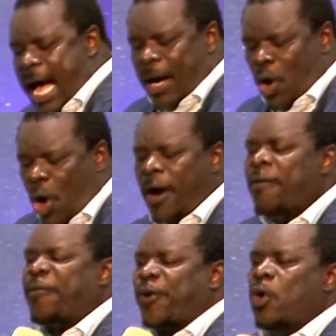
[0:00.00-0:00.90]
are
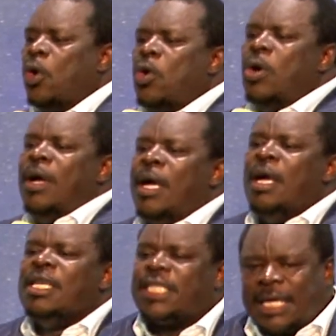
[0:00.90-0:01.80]
going through
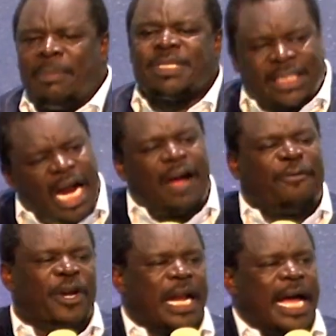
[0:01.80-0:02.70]
some
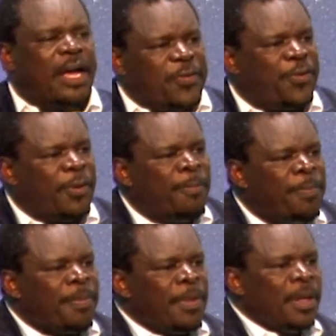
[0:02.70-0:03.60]
stuff in life.
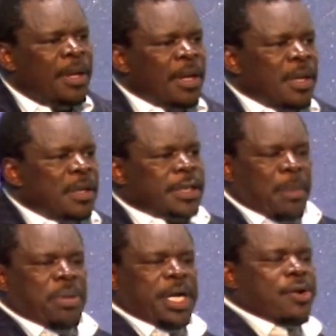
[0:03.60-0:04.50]

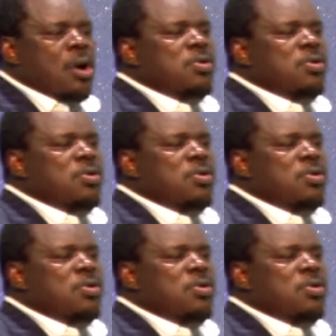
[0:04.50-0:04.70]
Somebody